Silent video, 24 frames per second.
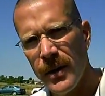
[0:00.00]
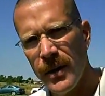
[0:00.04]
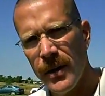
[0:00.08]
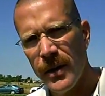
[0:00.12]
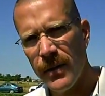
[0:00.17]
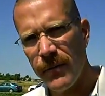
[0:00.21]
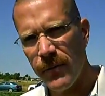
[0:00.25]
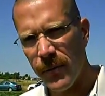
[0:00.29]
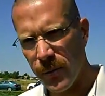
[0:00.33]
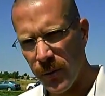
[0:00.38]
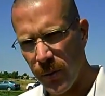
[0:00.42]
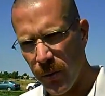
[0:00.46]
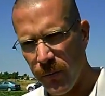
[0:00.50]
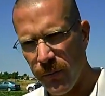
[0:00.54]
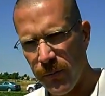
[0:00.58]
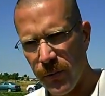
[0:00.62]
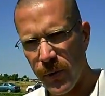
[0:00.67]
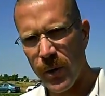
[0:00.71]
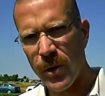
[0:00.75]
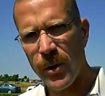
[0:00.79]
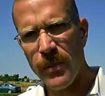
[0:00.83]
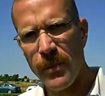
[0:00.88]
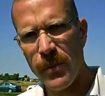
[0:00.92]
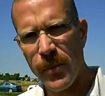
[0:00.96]
of our
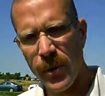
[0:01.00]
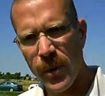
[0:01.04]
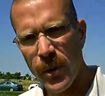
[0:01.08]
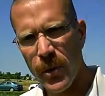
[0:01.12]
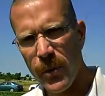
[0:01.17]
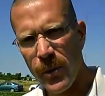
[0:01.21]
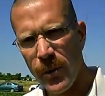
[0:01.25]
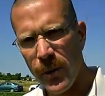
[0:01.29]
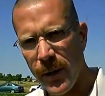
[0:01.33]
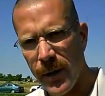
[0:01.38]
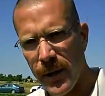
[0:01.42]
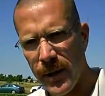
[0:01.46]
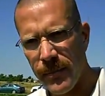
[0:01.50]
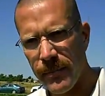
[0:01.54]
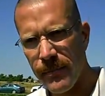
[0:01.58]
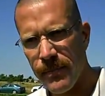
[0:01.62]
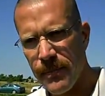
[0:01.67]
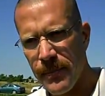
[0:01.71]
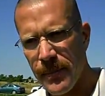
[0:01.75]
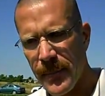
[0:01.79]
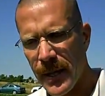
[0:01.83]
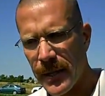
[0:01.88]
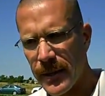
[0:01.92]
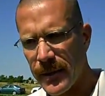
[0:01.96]
overall program.
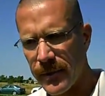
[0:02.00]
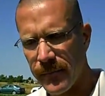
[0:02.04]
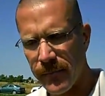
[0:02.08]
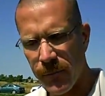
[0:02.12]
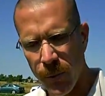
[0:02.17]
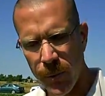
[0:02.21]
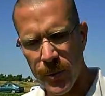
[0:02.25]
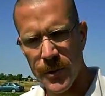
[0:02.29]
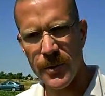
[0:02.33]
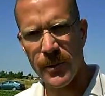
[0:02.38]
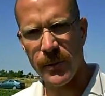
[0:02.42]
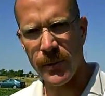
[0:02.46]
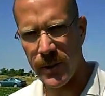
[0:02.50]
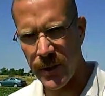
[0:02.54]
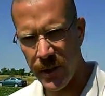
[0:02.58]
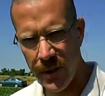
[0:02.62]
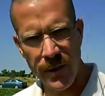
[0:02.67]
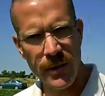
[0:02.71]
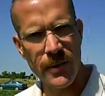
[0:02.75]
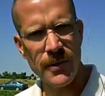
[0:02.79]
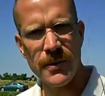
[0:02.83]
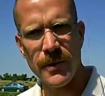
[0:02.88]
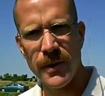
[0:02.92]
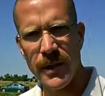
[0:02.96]
Unfortunately,
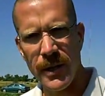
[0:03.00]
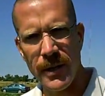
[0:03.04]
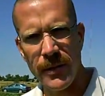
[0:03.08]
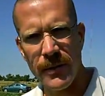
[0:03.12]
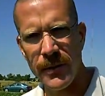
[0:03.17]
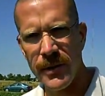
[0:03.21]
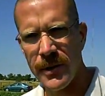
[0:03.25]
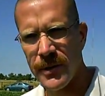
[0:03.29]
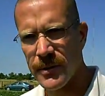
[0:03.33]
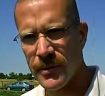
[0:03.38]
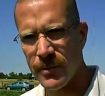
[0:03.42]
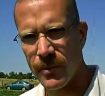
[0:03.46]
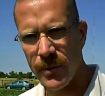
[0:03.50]
years like this,